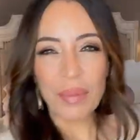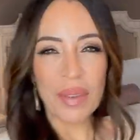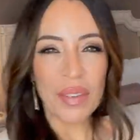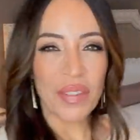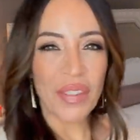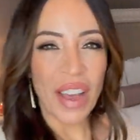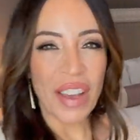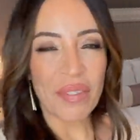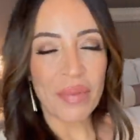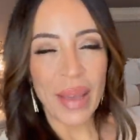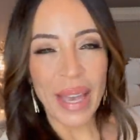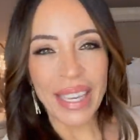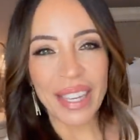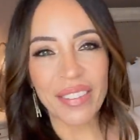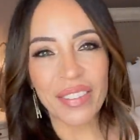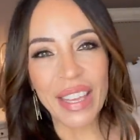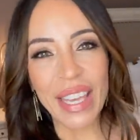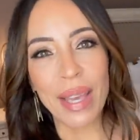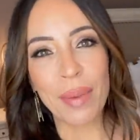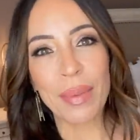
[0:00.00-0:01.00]
the five pack of
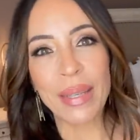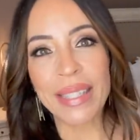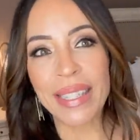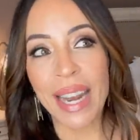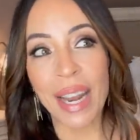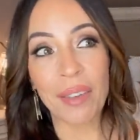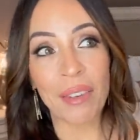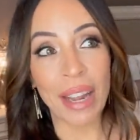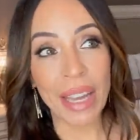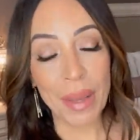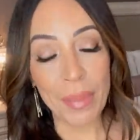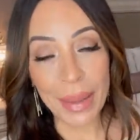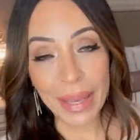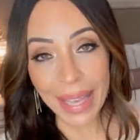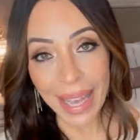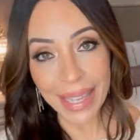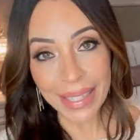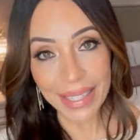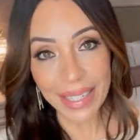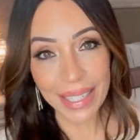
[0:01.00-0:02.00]
camis that I recommend
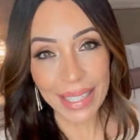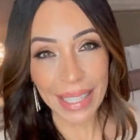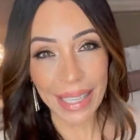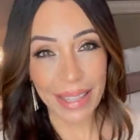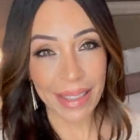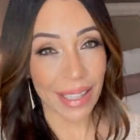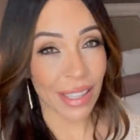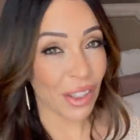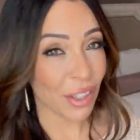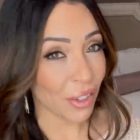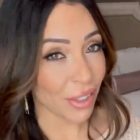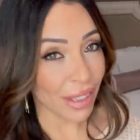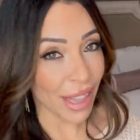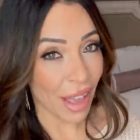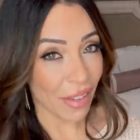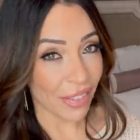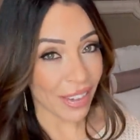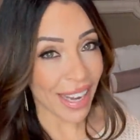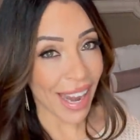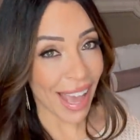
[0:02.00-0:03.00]
constantly. I think they're
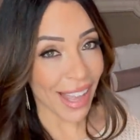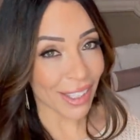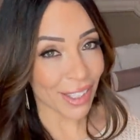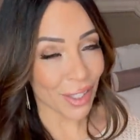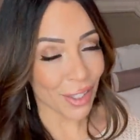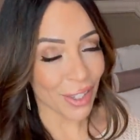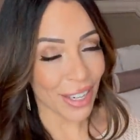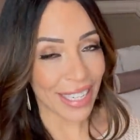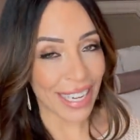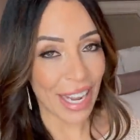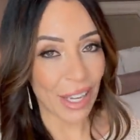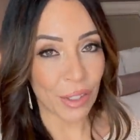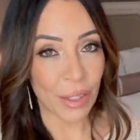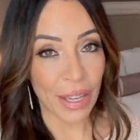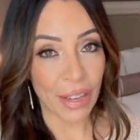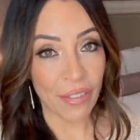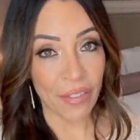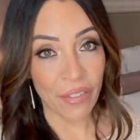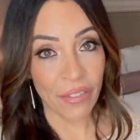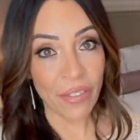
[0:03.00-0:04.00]
$11 right now. You
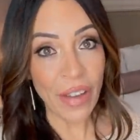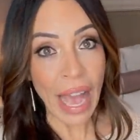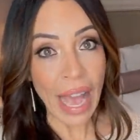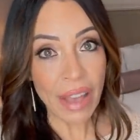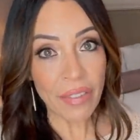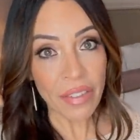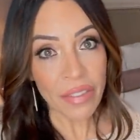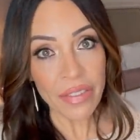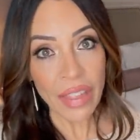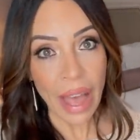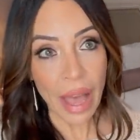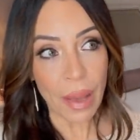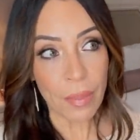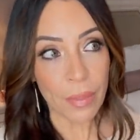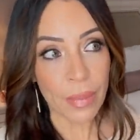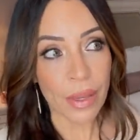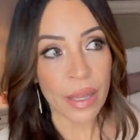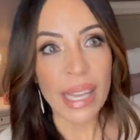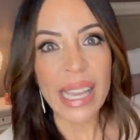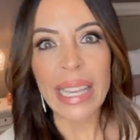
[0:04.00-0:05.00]
get five of
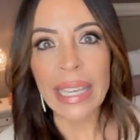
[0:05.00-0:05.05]
them